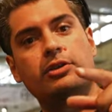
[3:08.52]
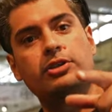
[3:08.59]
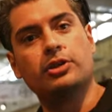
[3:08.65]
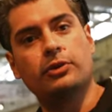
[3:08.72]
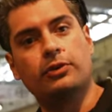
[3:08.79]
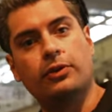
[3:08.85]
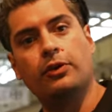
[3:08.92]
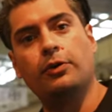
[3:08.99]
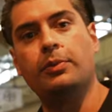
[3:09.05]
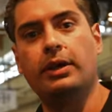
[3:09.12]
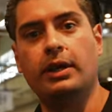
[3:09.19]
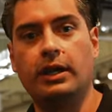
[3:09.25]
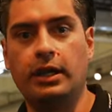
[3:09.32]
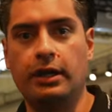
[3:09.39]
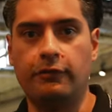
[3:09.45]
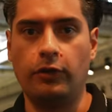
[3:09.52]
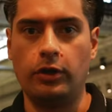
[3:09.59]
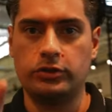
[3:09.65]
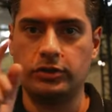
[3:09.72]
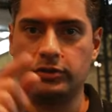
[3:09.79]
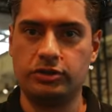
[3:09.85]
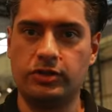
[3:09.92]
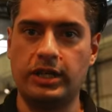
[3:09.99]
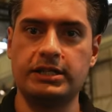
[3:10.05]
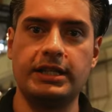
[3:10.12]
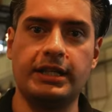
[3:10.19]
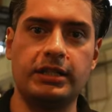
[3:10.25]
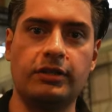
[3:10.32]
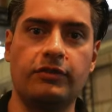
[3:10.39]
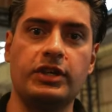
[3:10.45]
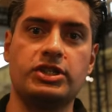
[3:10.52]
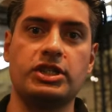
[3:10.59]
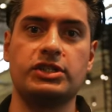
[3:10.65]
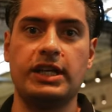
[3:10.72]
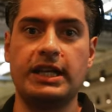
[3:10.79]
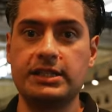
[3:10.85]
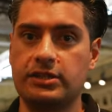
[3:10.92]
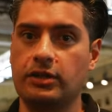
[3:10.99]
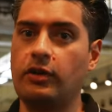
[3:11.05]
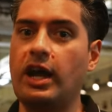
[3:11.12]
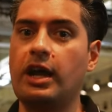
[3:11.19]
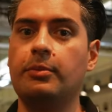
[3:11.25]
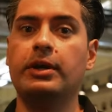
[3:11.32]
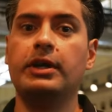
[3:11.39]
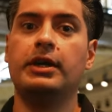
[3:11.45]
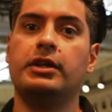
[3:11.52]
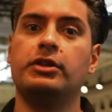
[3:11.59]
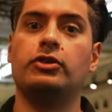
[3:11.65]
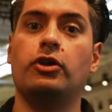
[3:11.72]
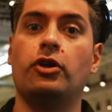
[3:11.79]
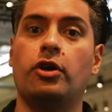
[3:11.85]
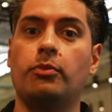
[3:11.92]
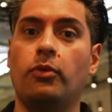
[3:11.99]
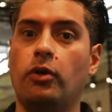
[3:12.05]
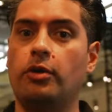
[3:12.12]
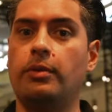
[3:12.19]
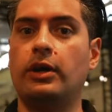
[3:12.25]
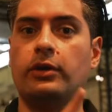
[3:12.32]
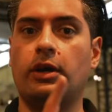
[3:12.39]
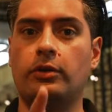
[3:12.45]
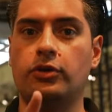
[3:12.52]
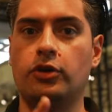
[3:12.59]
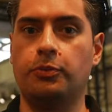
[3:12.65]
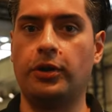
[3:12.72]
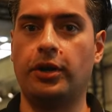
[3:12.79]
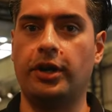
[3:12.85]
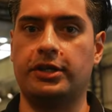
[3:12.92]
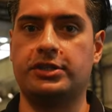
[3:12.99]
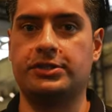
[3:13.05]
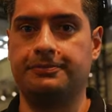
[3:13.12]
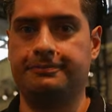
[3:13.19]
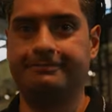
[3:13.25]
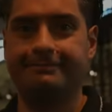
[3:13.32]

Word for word: on YouTube, uh, follow us on Strands Lighting Division's Instagram to learn more about our new products.